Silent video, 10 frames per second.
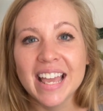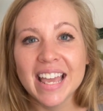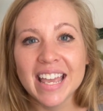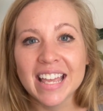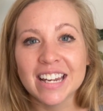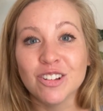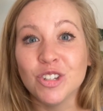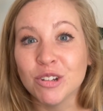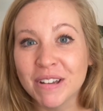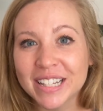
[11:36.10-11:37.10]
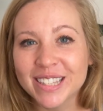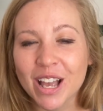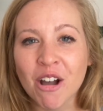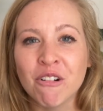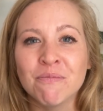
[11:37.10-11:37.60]
in doing
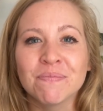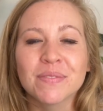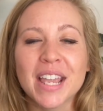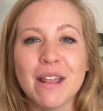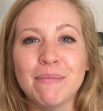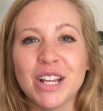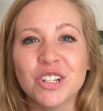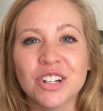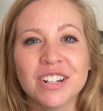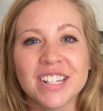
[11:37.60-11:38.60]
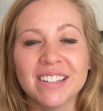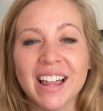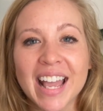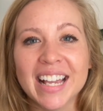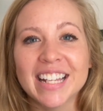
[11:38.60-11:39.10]
so. And make sure to
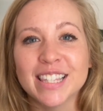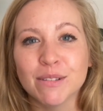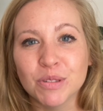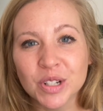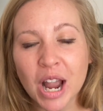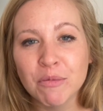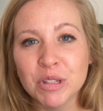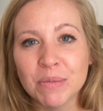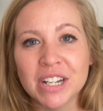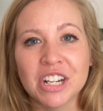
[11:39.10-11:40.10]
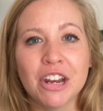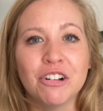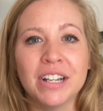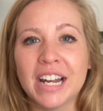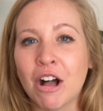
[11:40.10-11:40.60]
like and subscribe to my
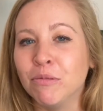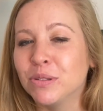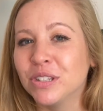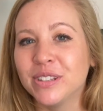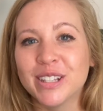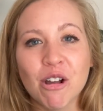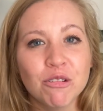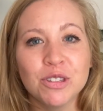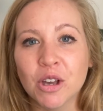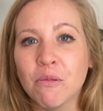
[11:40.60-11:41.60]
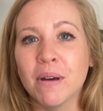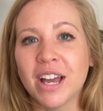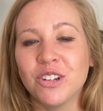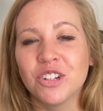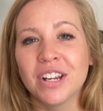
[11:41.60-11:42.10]
channel. It helps so
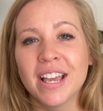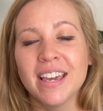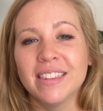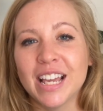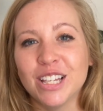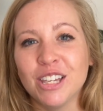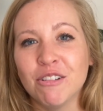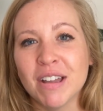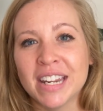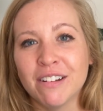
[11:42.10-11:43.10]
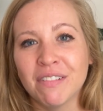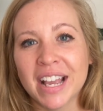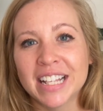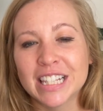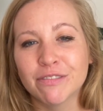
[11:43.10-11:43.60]
much. Thank you in
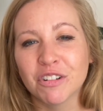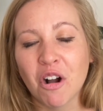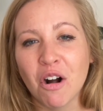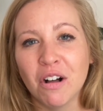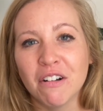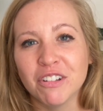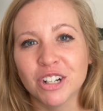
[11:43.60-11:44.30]
advance for all of your